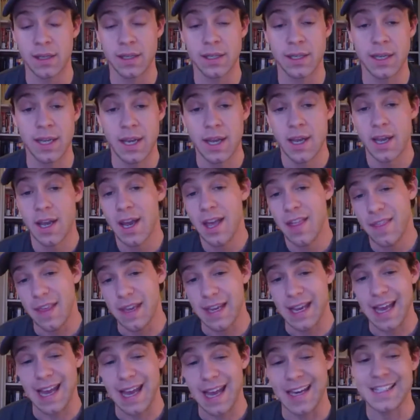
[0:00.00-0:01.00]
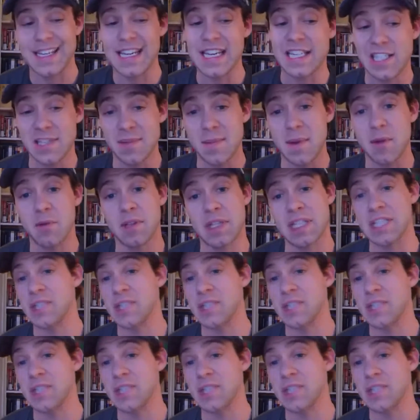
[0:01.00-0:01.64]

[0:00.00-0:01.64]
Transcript: and they kind of teased me with this